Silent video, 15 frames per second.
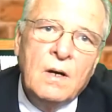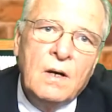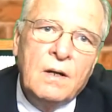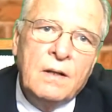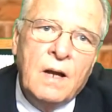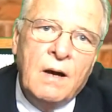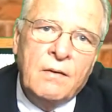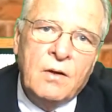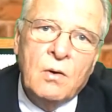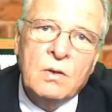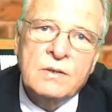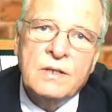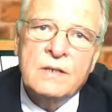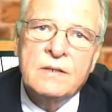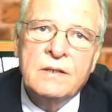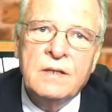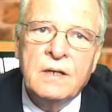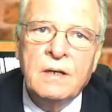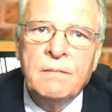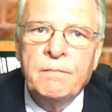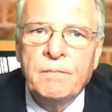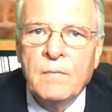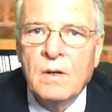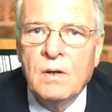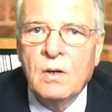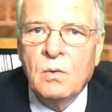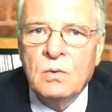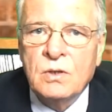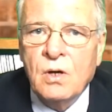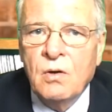Now, the O.S.S. team
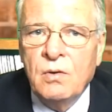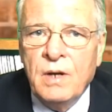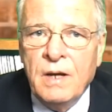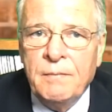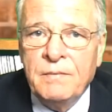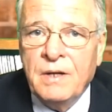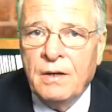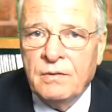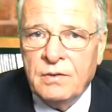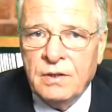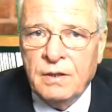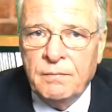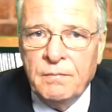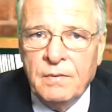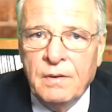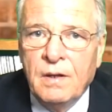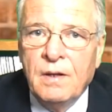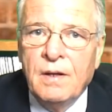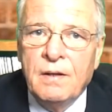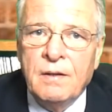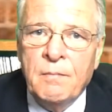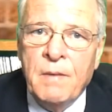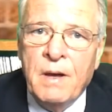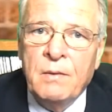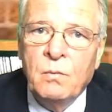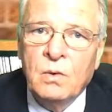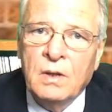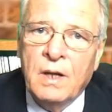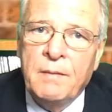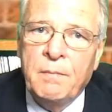was codenamed Deer Team. The men
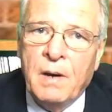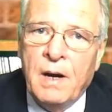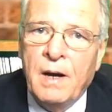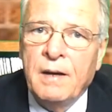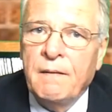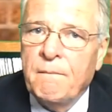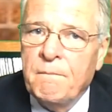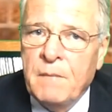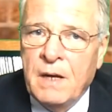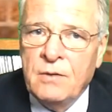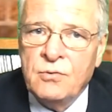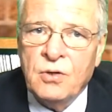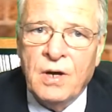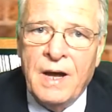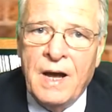were led by Major